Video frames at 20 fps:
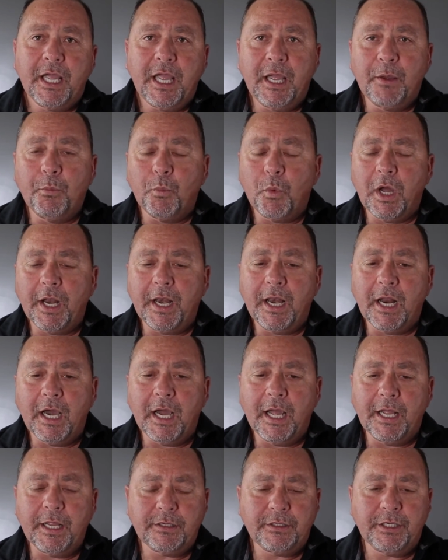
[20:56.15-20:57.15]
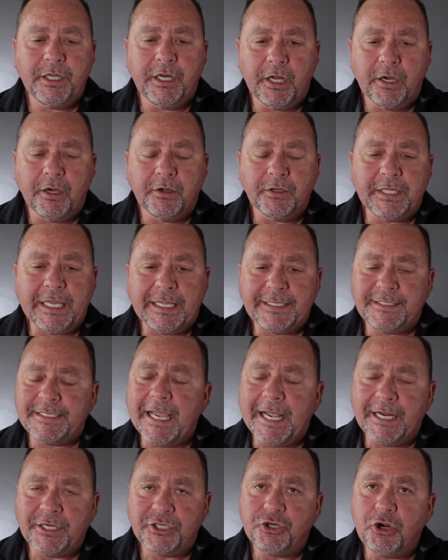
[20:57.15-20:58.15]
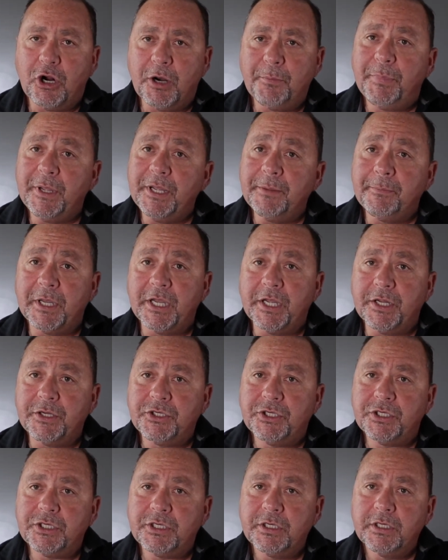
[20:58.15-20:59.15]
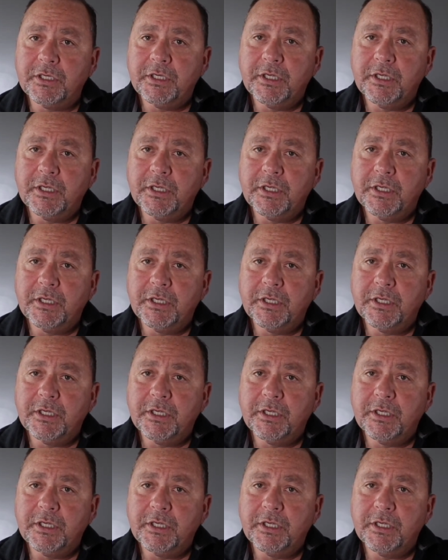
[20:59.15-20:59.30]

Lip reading: and whatnot, you know, that tack sharp image,